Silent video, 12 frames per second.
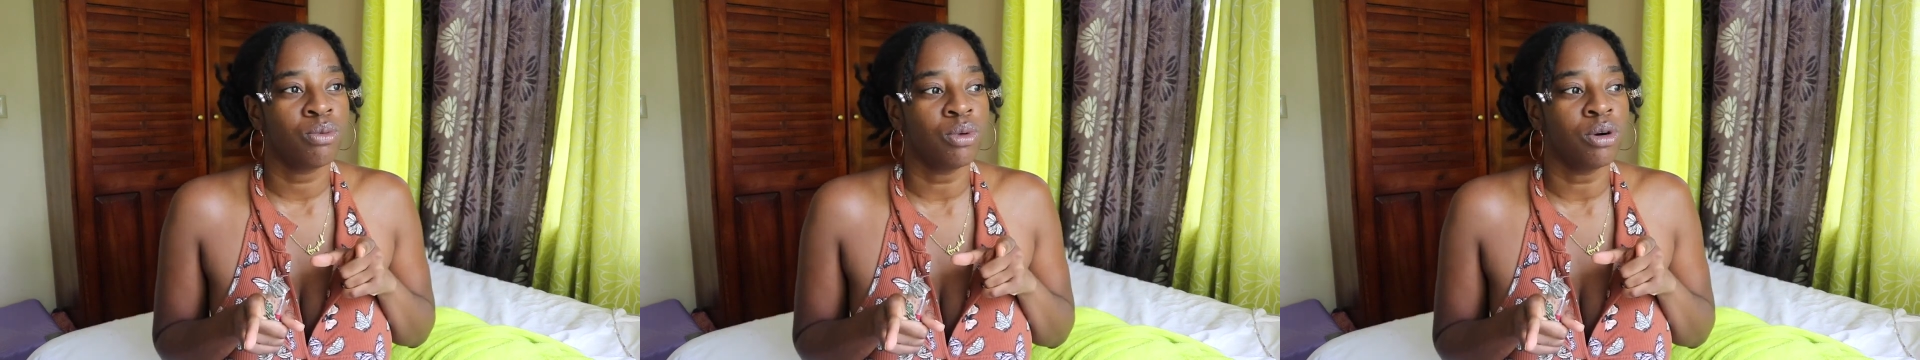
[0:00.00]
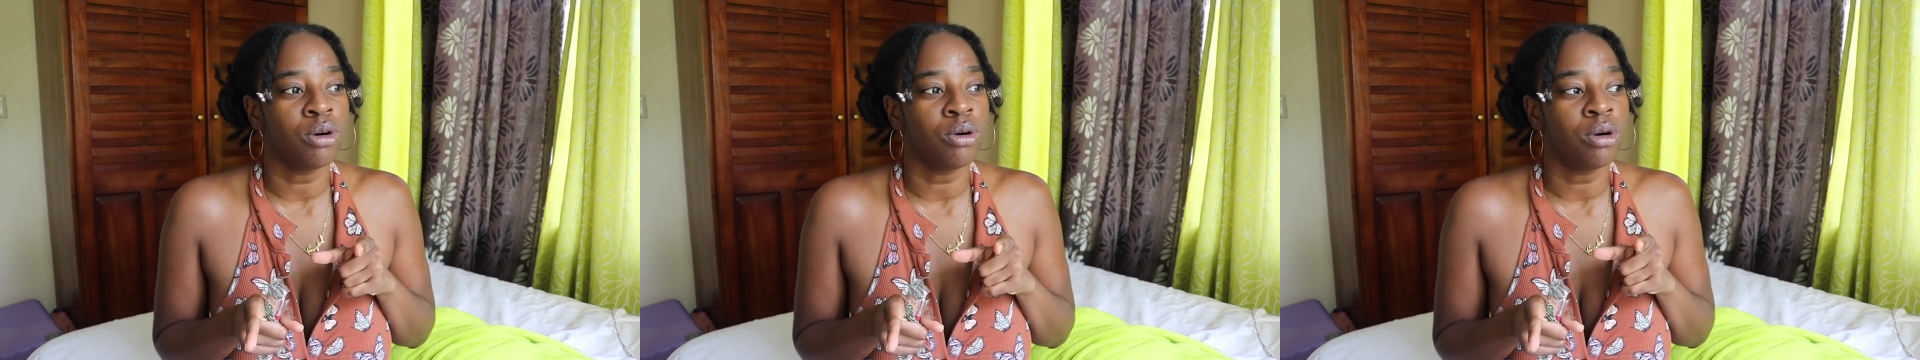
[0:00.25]

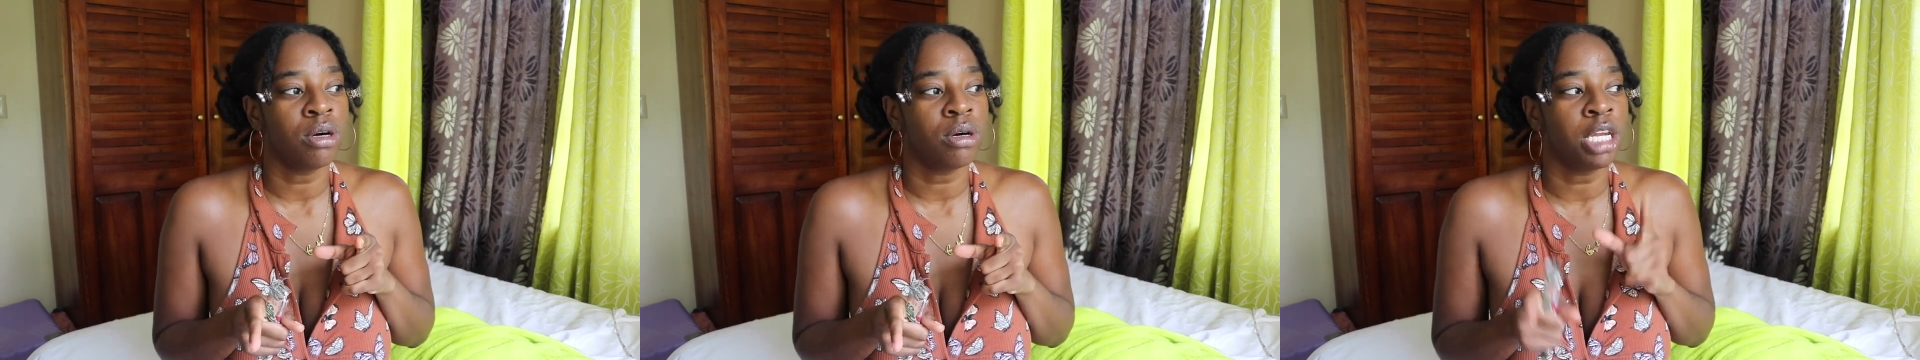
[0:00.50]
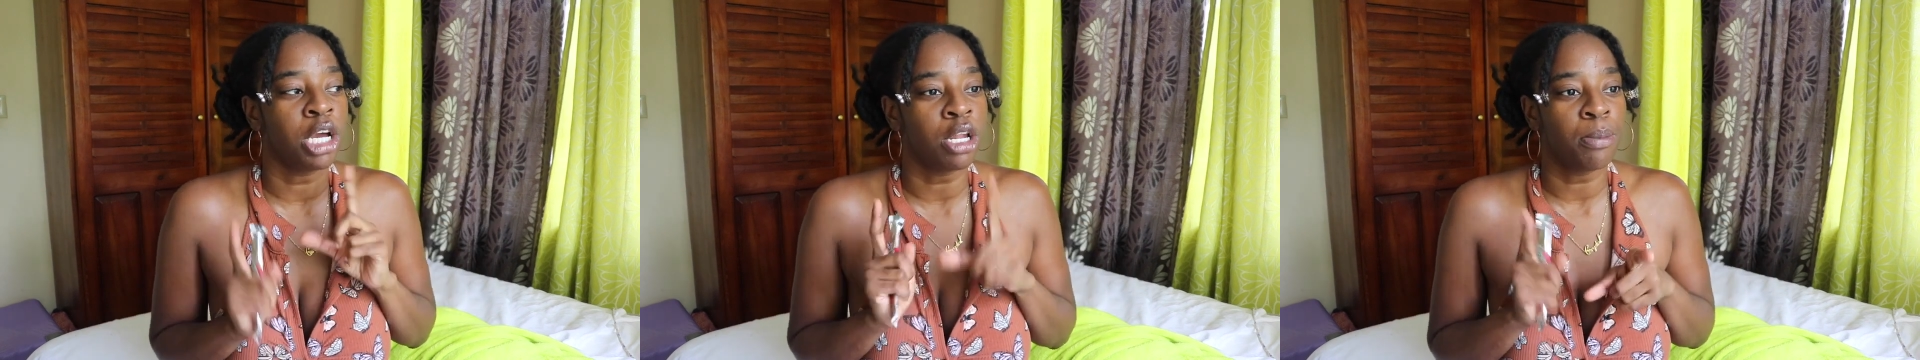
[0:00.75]

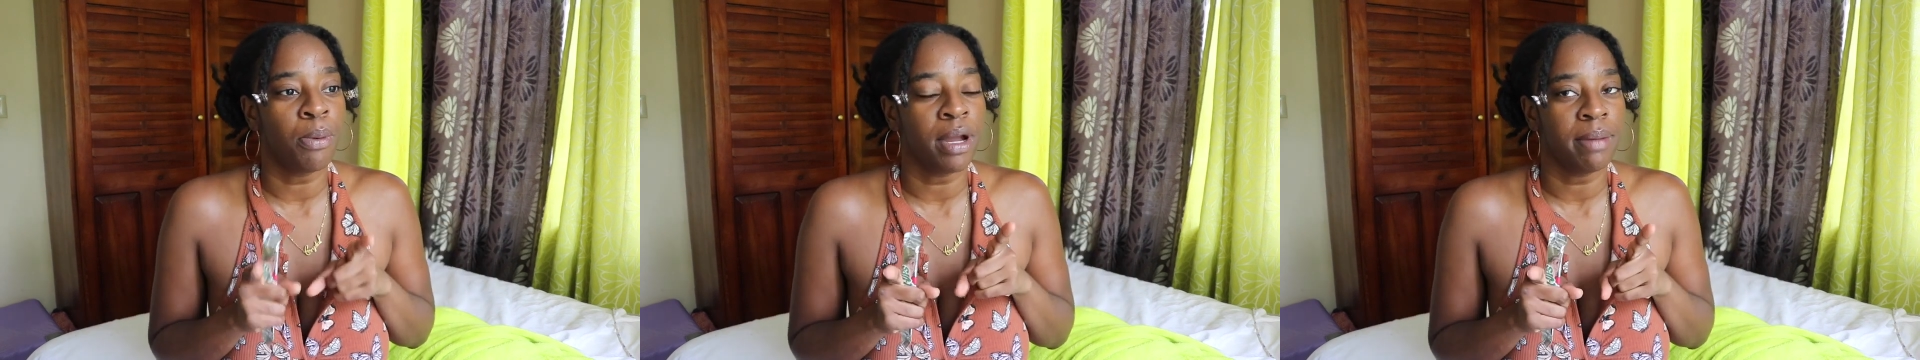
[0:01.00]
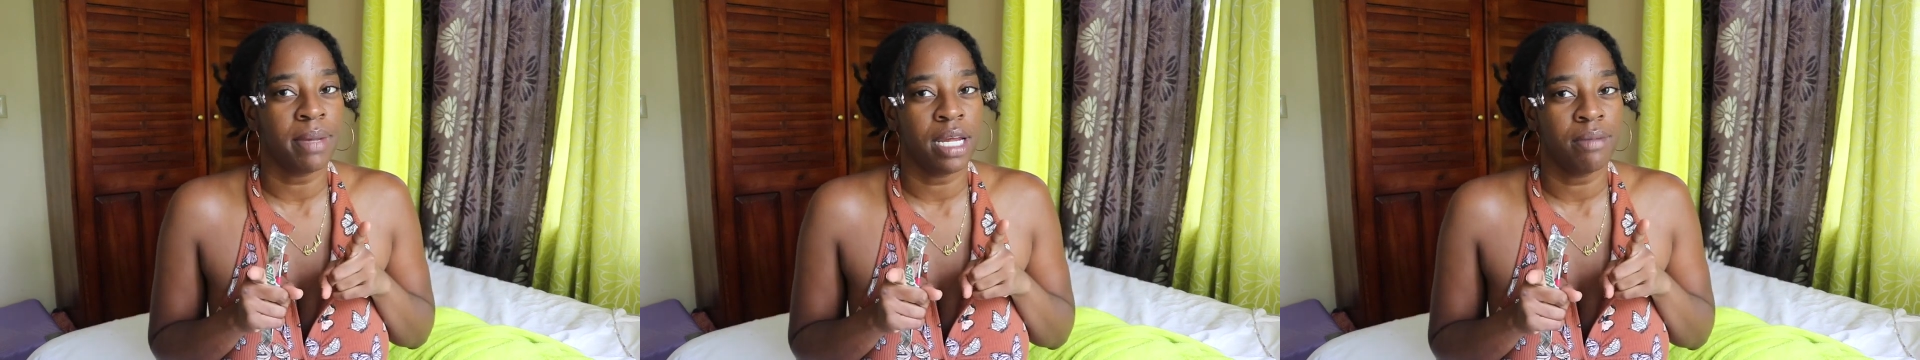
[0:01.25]

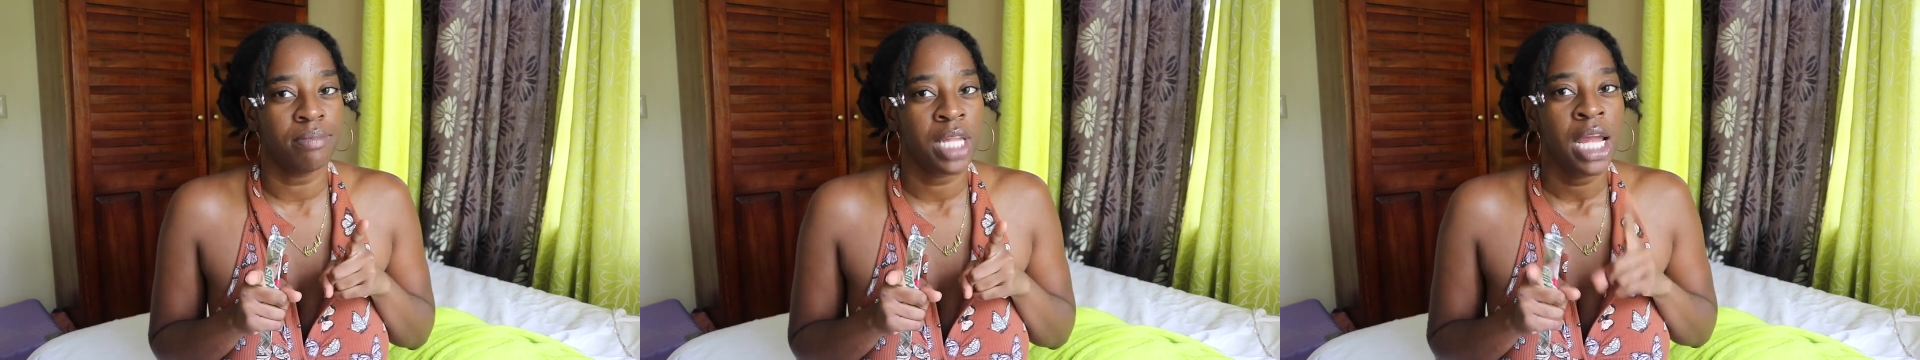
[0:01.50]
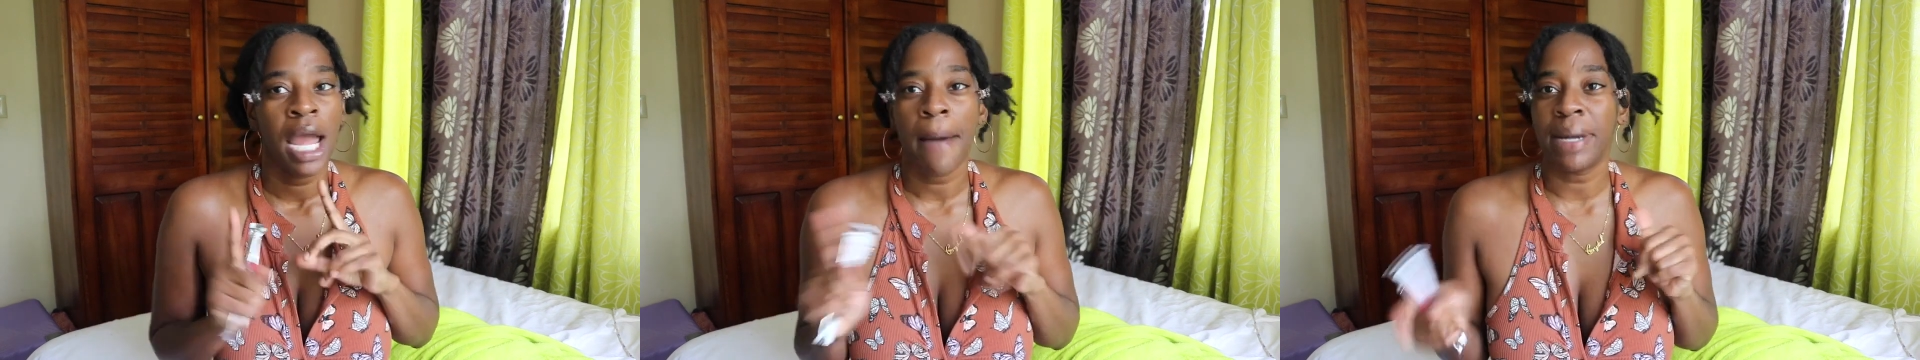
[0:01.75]
appointment.
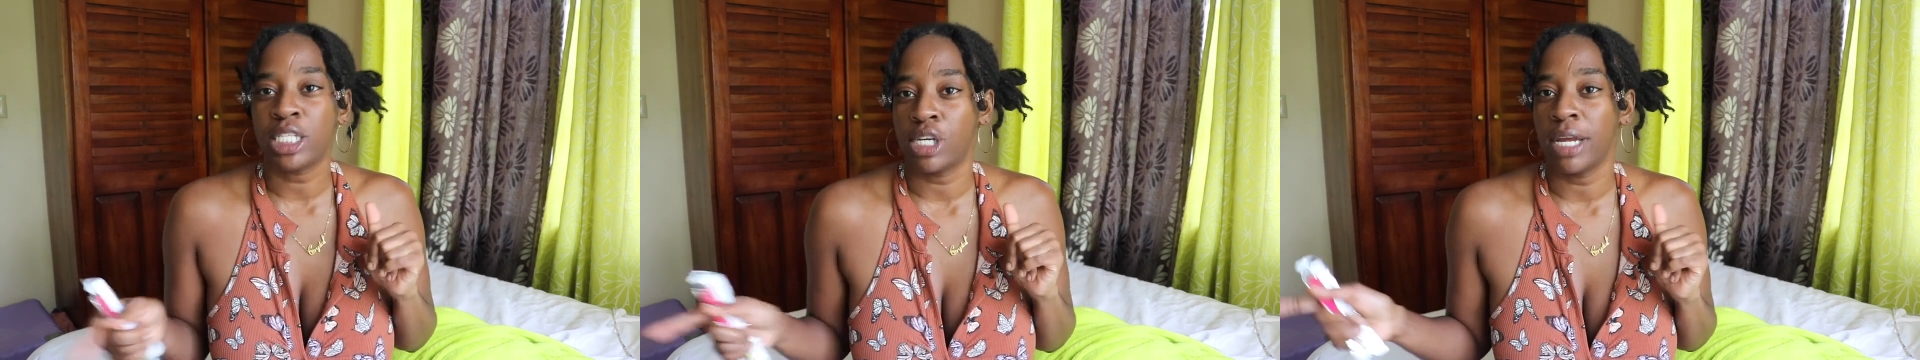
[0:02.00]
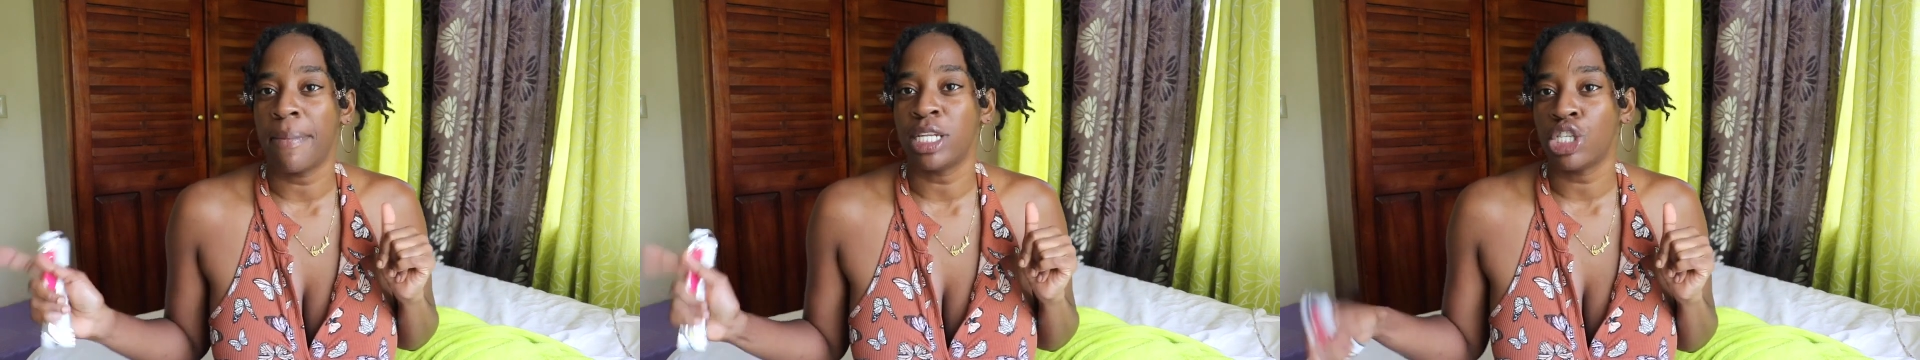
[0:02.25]
I'm about to get my